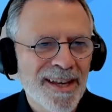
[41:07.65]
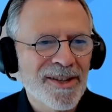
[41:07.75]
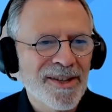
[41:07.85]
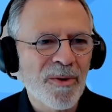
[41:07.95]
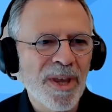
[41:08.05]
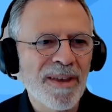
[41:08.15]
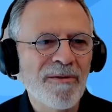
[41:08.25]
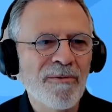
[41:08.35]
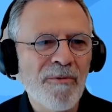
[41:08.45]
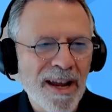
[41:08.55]
So we
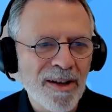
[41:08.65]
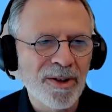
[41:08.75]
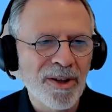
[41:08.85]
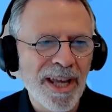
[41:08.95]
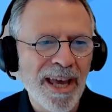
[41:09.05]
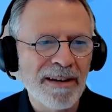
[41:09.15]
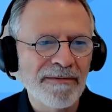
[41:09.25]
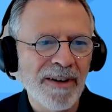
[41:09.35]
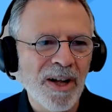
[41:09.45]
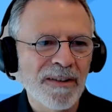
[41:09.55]
regularly get
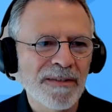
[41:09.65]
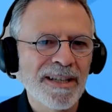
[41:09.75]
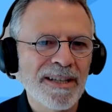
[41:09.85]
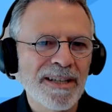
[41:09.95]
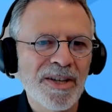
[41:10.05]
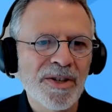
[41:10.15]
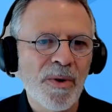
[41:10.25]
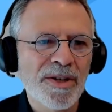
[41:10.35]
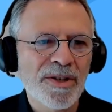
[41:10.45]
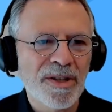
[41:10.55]
involved in
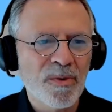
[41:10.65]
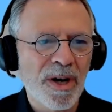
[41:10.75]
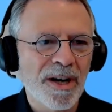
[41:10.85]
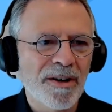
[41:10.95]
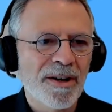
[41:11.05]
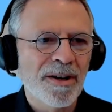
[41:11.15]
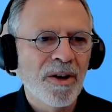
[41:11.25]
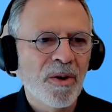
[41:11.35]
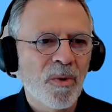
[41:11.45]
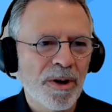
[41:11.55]
situations where
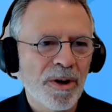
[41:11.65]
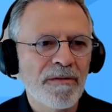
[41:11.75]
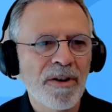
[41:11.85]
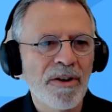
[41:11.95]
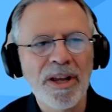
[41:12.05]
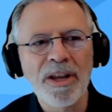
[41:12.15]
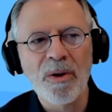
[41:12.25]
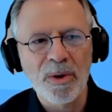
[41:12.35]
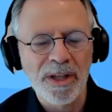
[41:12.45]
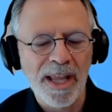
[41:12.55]
we're converting an
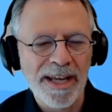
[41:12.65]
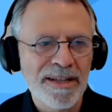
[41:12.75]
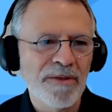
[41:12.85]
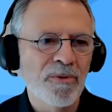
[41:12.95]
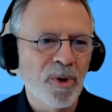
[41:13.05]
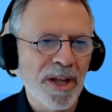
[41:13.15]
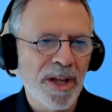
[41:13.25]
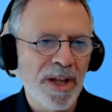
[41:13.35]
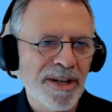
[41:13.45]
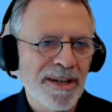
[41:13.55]
old legacy rule
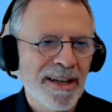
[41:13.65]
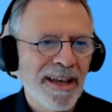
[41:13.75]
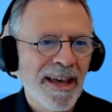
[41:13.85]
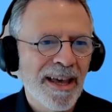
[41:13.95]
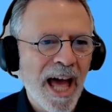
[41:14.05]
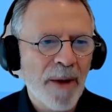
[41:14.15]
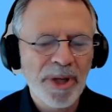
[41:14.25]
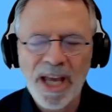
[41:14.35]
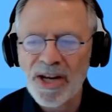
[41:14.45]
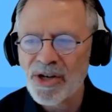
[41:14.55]
engine
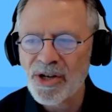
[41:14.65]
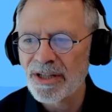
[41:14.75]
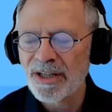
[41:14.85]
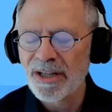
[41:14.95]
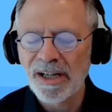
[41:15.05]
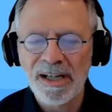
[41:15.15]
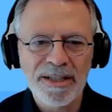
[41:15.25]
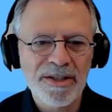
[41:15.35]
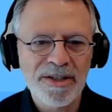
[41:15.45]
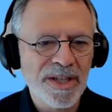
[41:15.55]
application
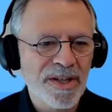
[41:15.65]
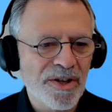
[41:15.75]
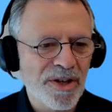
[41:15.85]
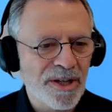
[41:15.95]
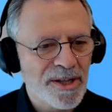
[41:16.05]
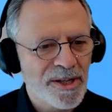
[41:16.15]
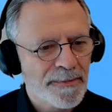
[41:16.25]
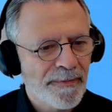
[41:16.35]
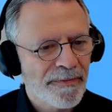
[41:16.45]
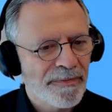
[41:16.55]
to Decisions.